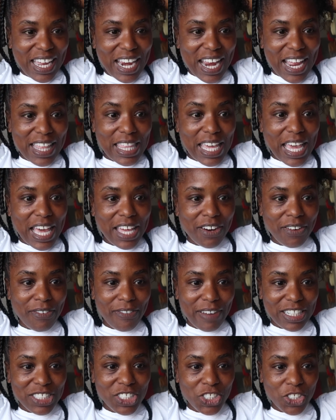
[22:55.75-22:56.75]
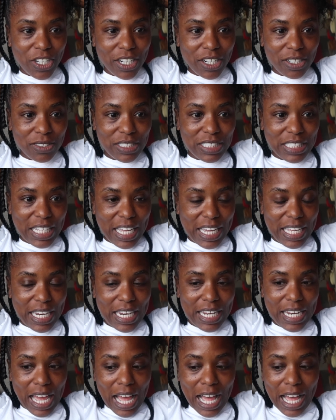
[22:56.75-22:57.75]
And they had a restaurant on site,
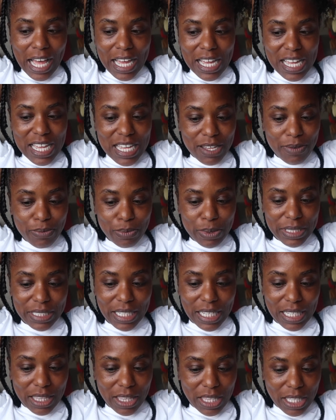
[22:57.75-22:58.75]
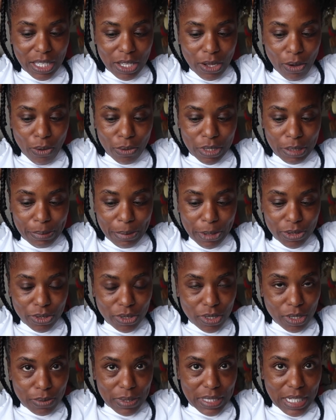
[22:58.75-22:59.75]
and I was like the only
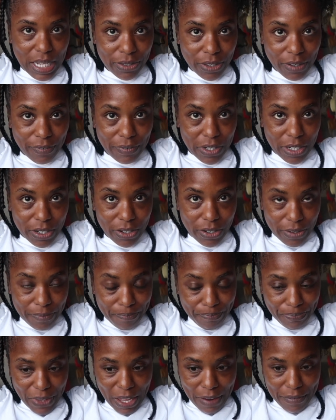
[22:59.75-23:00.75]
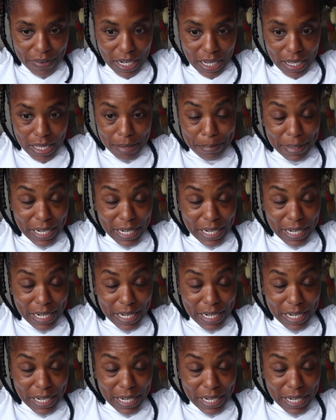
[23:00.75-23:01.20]
person who was down there for dinner every night.